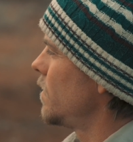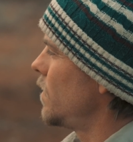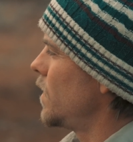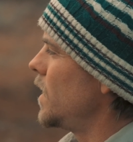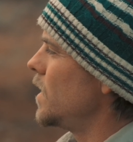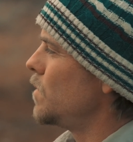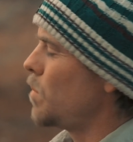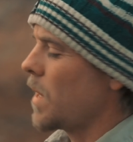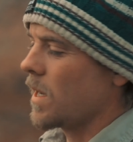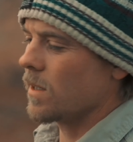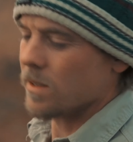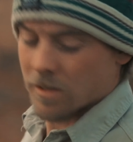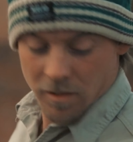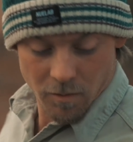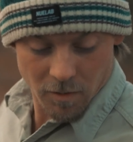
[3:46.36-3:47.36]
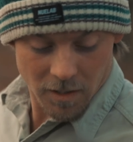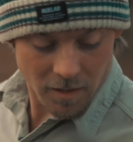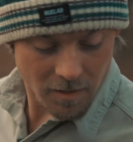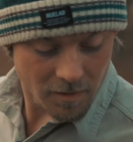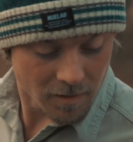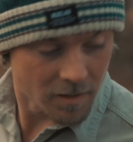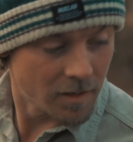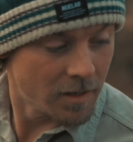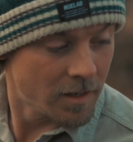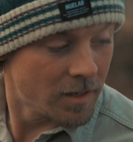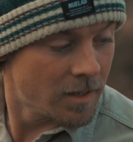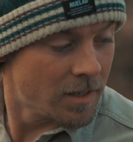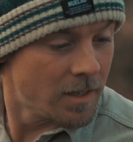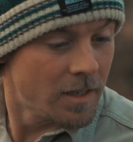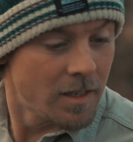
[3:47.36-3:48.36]
these bales so we can
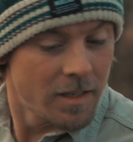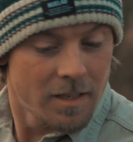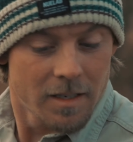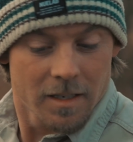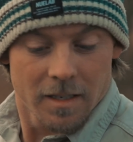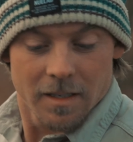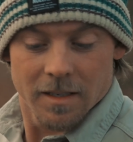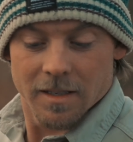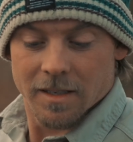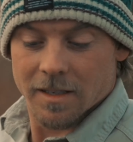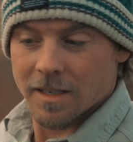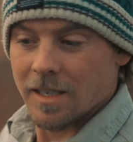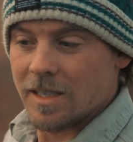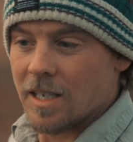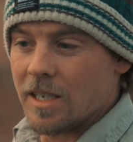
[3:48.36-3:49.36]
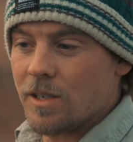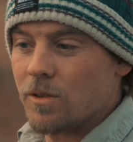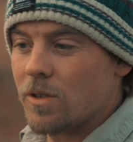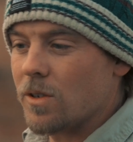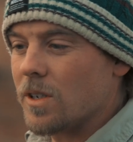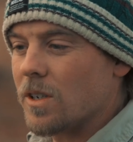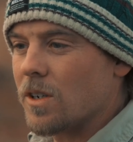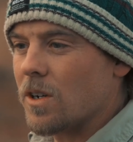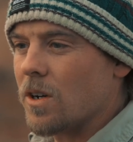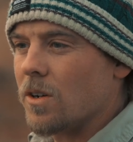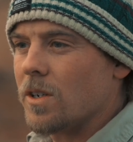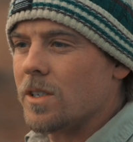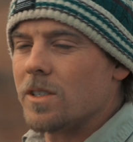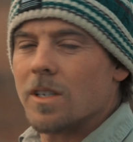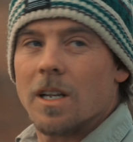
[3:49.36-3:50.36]
continue to
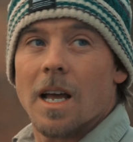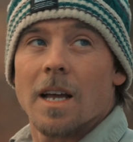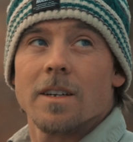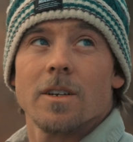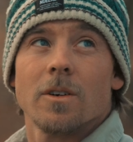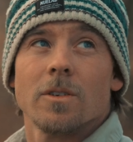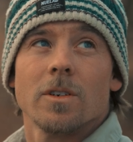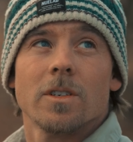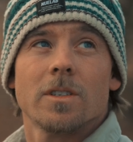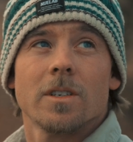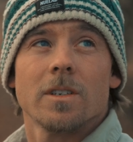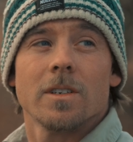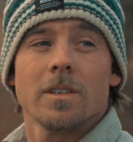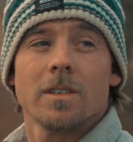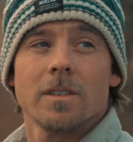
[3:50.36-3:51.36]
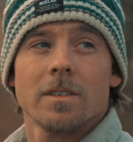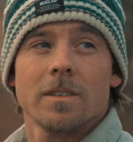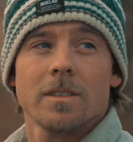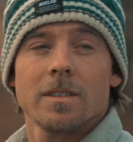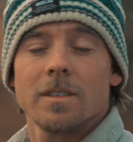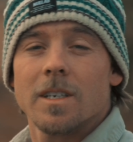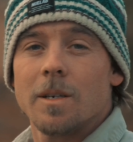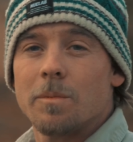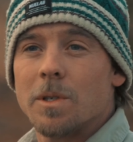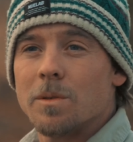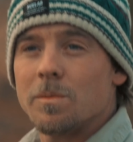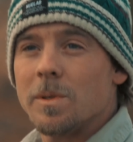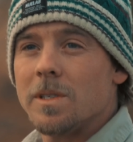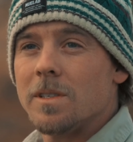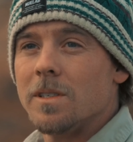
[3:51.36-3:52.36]
encourage the landowner to keep the
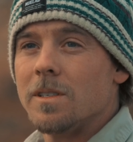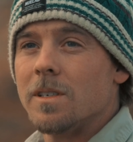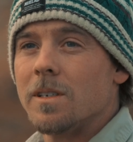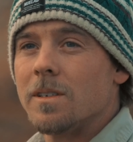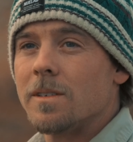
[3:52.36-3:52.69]
species.